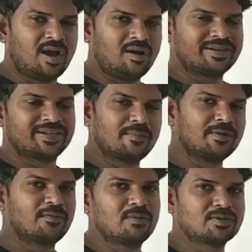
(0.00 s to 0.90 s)
All
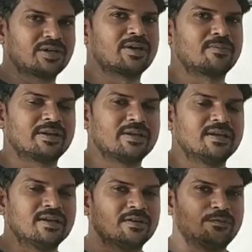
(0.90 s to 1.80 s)
trigonometric formulas you have to
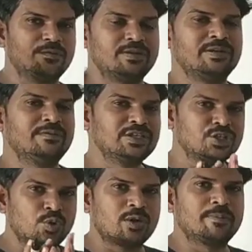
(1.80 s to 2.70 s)
apply. In
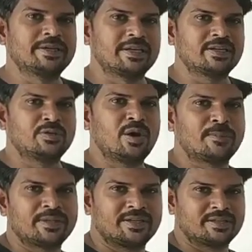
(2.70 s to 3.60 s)
which you are better, you
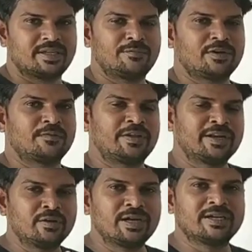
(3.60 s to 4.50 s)
apply that. If you are
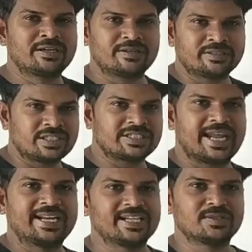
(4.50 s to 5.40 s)
very good at just
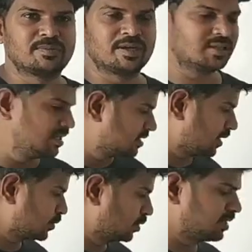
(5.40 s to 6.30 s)
calculation part,
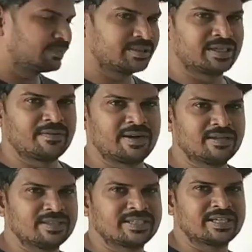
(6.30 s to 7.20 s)
substitute some theta
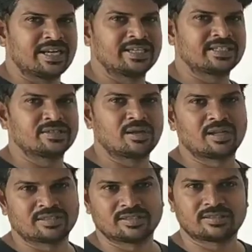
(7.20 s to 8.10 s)
values and check LHS into
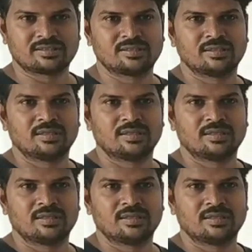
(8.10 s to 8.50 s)
RHS.